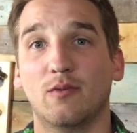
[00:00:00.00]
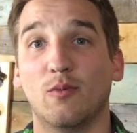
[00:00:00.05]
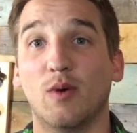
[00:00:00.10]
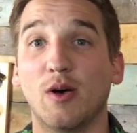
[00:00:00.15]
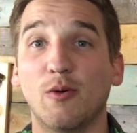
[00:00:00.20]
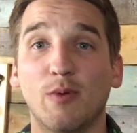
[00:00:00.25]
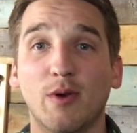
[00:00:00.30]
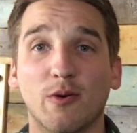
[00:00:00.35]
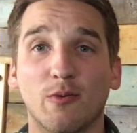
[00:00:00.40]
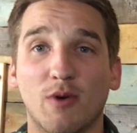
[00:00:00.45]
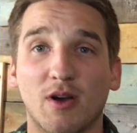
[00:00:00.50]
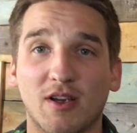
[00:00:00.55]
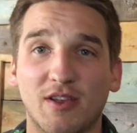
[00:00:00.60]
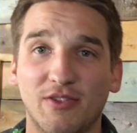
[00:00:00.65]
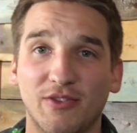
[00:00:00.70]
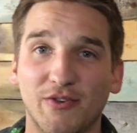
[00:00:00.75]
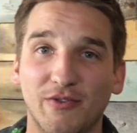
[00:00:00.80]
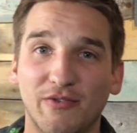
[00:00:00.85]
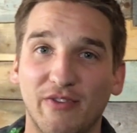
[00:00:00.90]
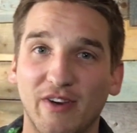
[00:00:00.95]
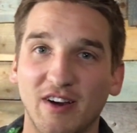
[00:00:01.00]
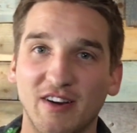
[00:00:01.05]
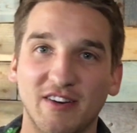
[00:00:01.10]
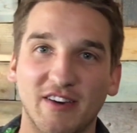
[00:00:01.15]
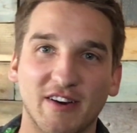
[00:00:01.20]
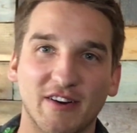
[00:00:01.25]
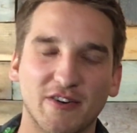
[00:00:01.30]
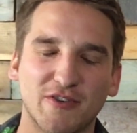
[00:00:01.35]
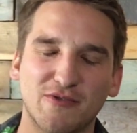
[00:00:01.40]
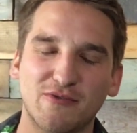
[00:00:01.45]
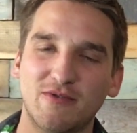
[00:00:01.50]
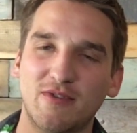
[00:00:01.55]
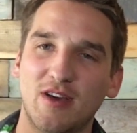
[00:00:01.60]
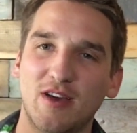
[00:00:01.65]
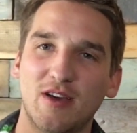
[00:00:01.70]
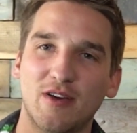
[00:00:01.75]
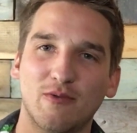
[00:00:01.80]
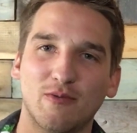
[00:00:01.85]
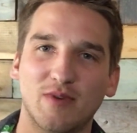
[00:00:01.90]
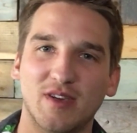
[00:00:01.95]
While we were walking through Veradero,
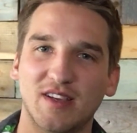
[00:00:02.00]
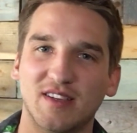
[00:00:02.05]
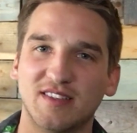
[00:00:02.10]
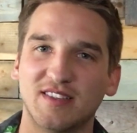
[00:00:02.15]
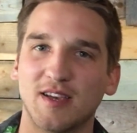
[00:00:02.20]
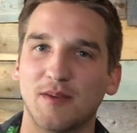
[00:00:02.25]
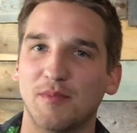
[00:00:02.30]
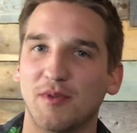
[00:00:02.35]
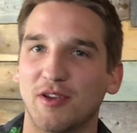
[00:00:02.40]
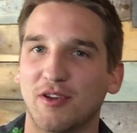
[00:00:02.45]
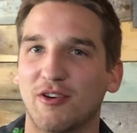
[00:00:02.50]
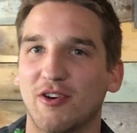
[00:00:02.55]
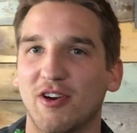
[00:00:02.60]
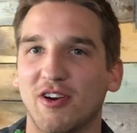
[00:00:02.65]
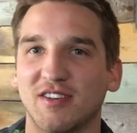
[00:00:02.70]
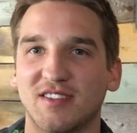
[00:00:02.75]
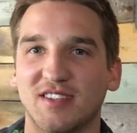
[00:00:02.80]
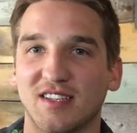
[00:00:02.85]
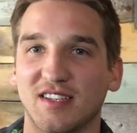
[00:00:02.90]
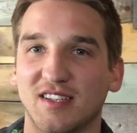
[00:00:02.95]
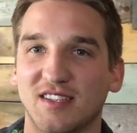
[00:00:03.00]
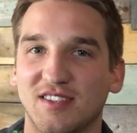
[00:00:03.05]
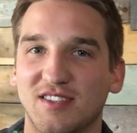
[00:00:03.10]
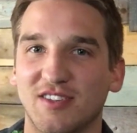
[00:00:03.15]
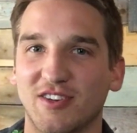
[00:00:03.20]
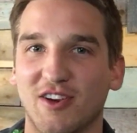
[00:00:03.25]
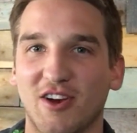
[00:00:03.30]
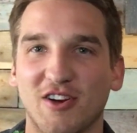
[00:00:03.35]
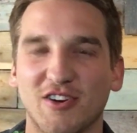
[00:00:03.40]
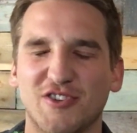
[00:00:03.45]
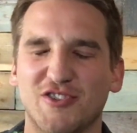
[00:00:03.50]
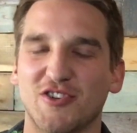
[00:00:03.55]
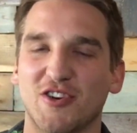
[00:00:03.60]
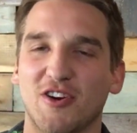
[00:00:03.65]
we stumbled across a cigar